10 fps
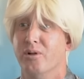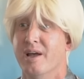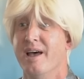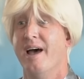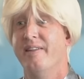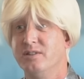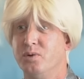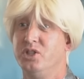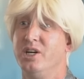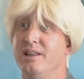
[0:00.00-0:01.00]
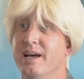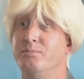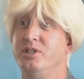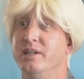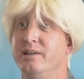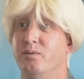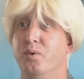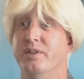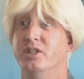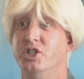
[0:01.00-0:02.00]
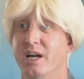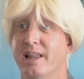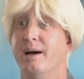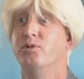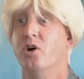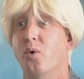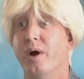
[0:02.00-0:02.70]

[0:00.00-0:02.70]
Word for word: and that's what JLab did with the JLab Go